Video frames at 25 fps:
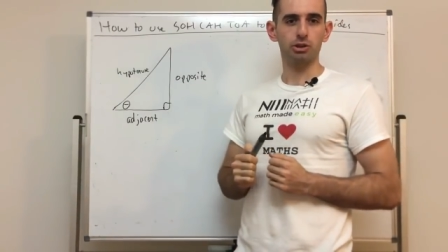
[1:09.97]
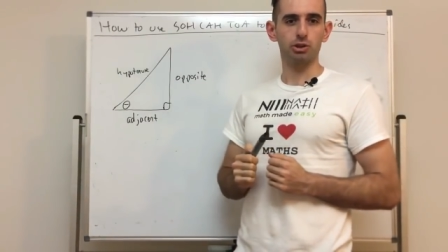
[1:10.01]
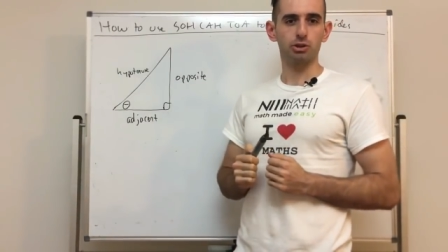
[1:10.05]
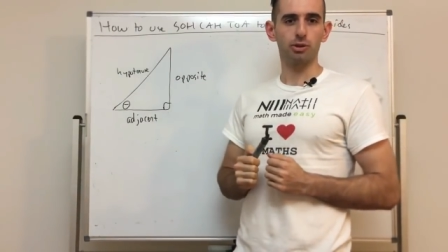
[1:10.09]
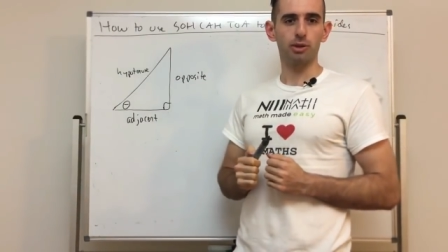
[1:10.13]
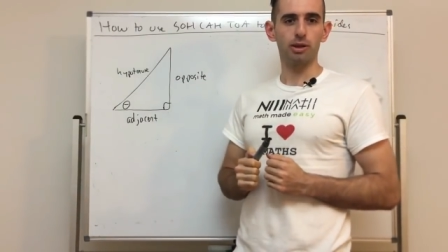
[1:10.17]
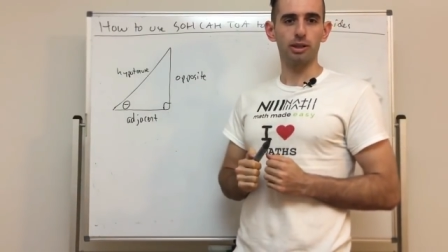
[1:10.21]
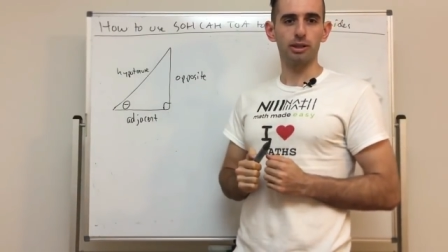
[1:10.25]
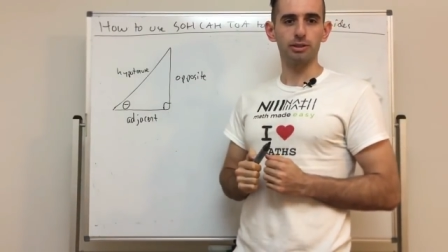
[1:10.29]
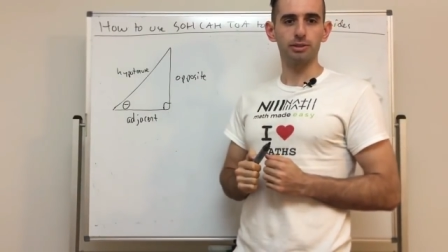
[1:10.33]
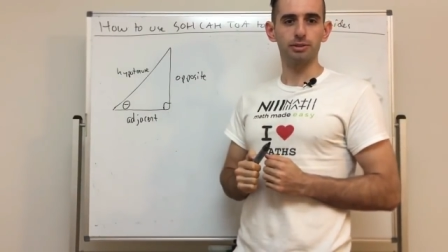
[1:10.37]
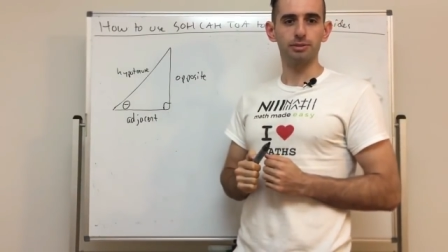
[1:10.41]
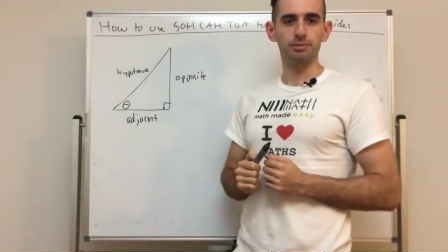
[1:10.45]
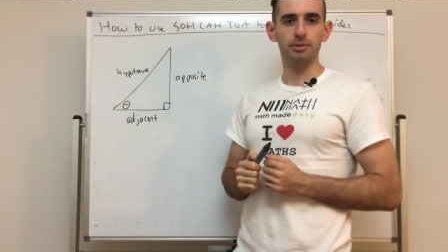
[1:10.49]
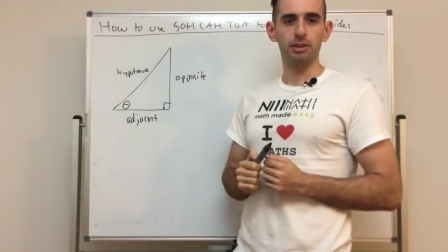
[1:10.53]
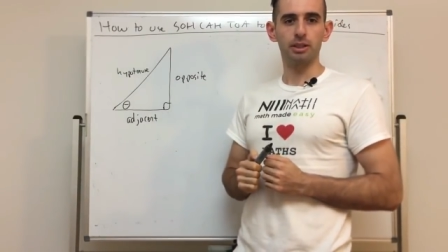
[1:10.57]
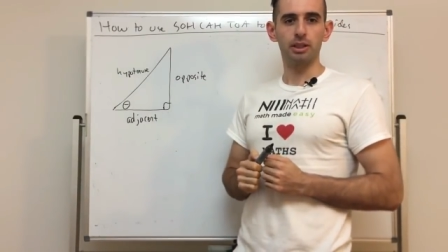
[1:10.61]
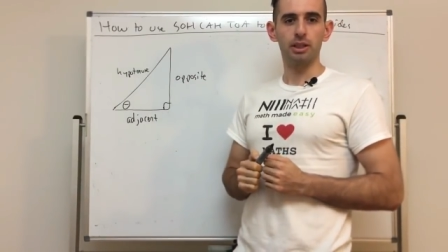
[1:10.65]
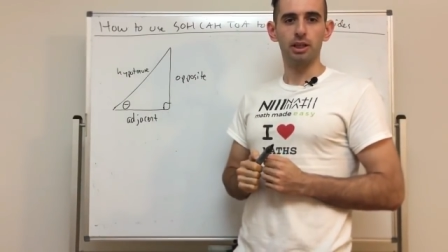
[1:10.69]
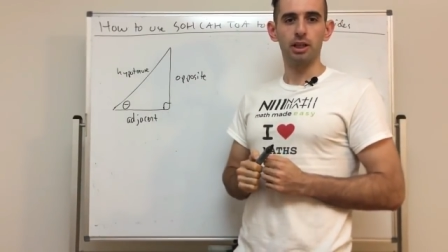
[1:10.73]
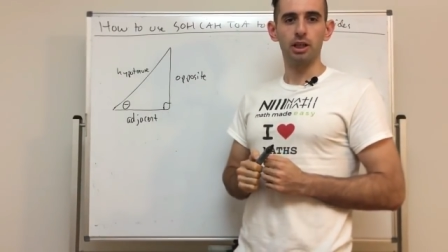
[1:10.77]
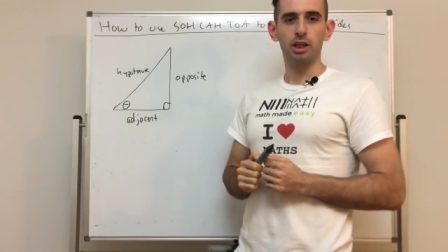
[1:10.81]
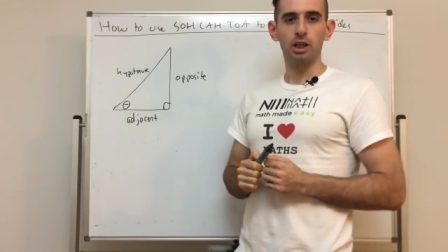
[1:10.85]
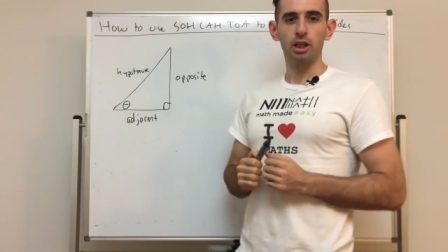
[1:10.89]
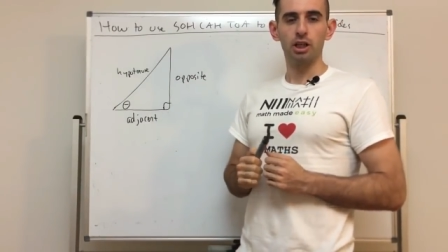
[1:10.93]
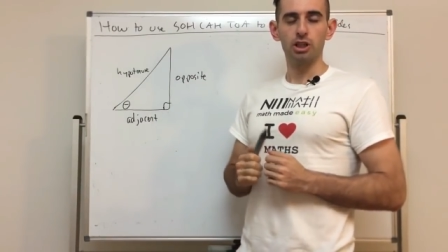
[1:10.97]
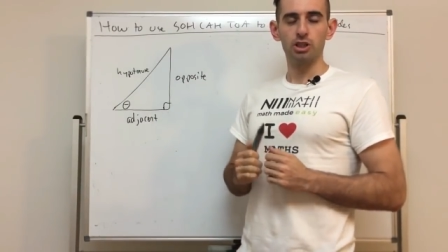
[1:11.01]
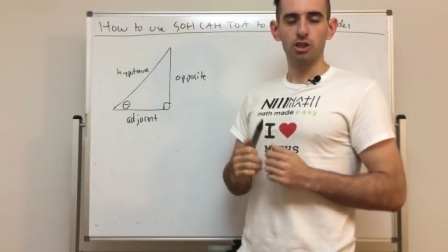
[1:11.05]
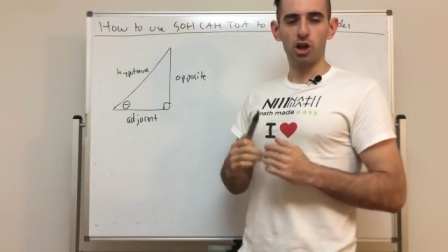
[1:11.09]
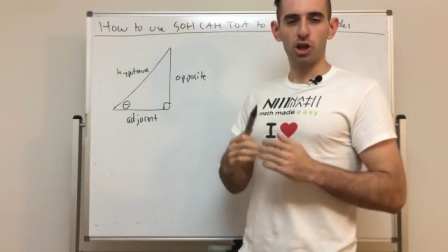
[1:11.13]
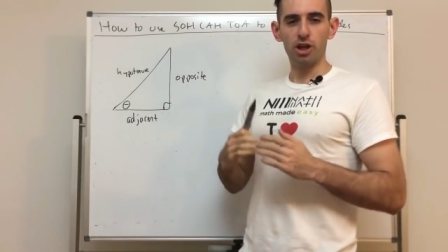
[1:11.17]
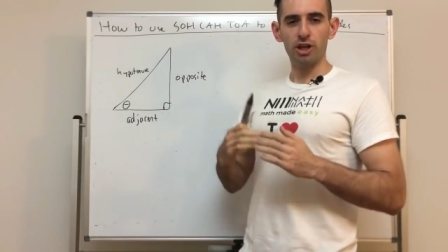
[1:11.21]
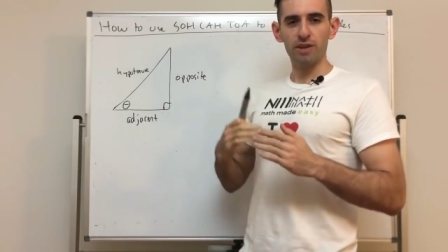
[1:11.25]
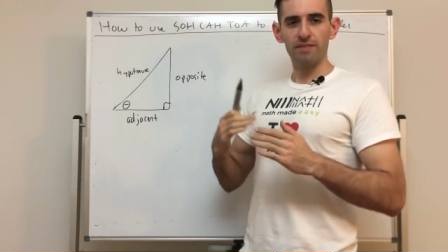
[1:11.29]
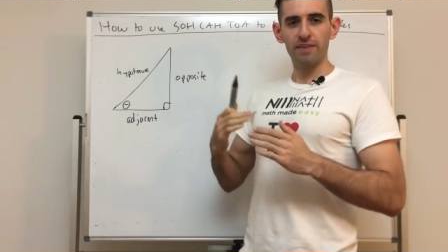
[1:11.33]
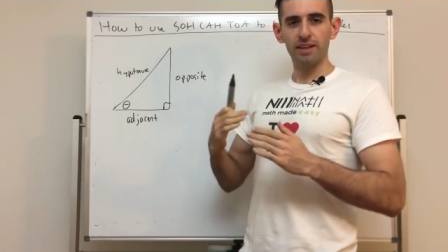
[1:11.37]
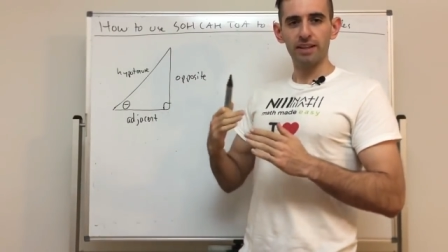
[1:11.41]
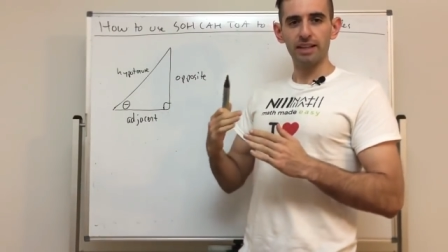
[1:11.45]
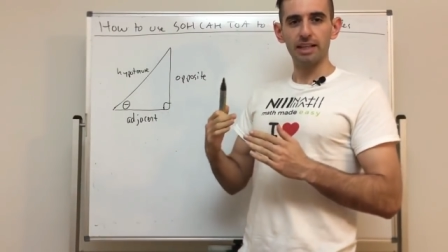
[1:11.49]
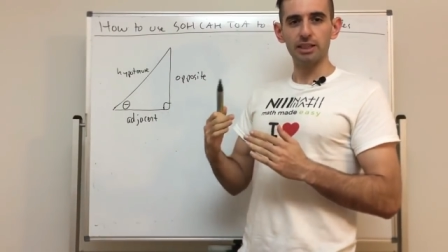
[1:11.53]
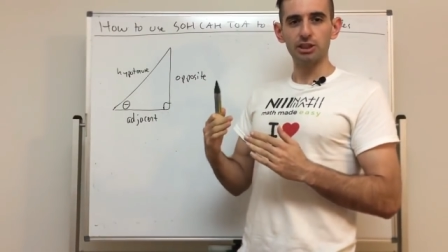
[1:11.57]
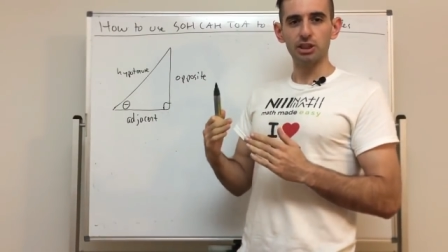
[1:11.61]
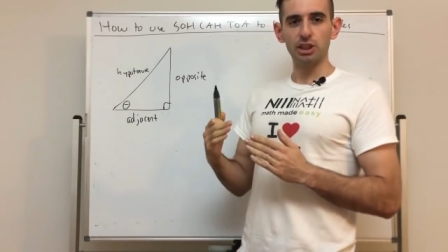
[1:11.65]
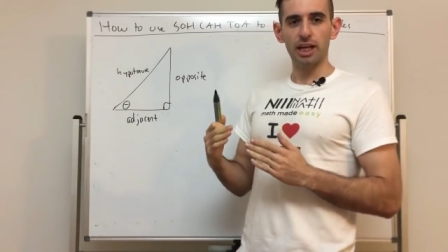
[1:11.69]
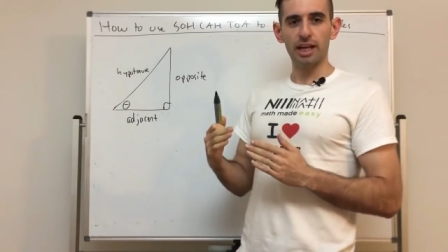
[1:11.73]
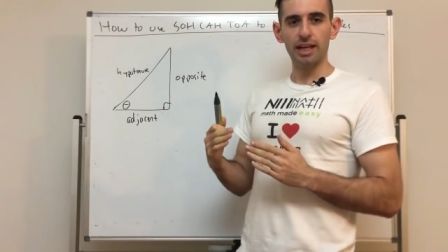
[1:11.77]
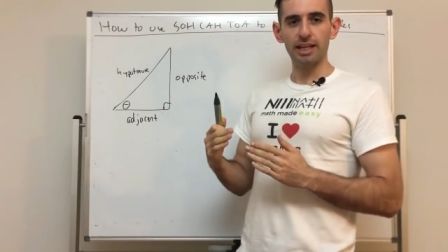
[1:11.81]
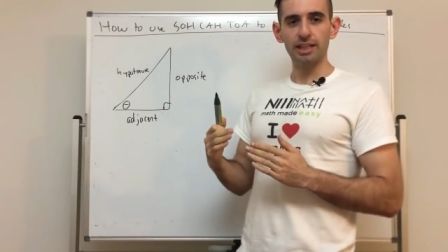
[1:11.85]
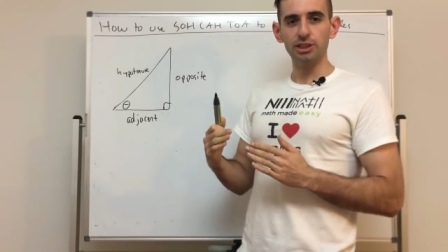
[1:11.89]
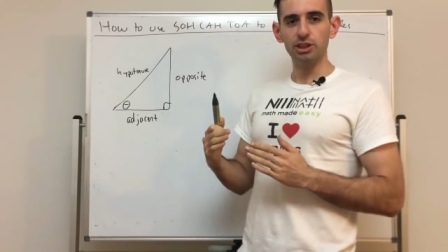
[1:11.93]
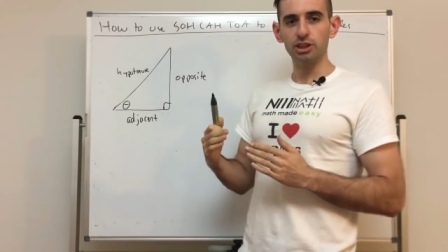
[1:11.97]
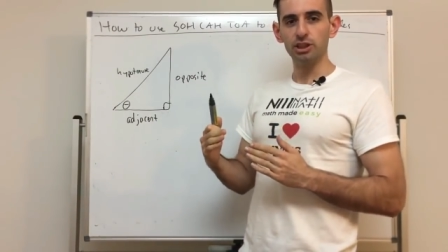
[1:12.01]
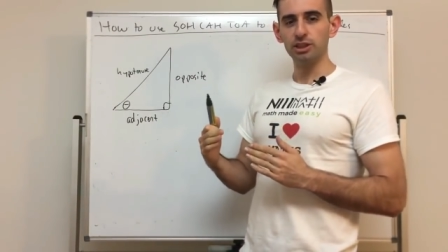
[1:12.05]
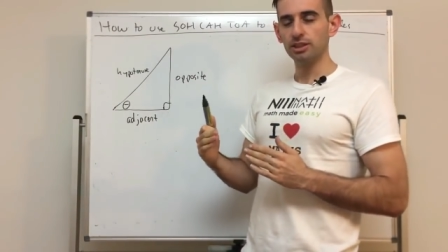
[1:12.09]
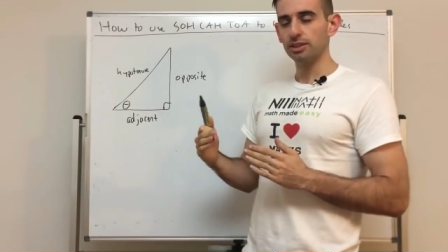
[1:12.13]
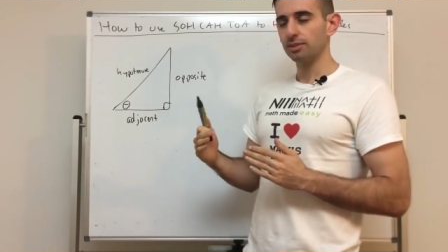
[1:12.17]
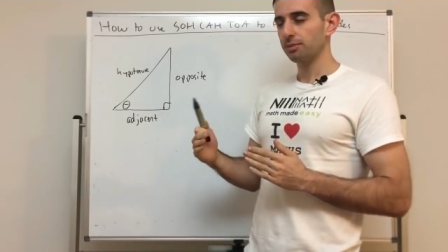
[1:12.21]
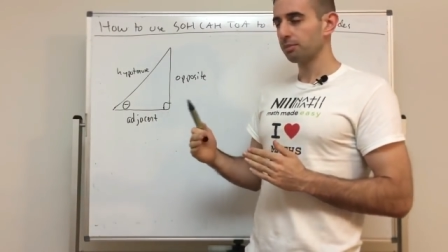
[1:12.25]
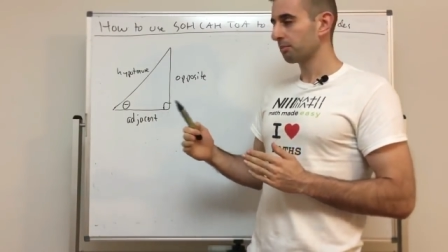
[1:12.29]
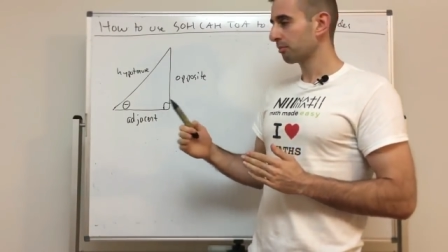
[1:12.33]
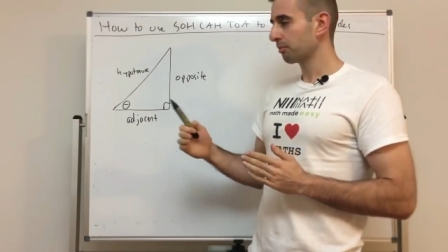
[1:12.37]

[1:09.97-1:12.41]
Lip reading: triangle. So the only thing that changes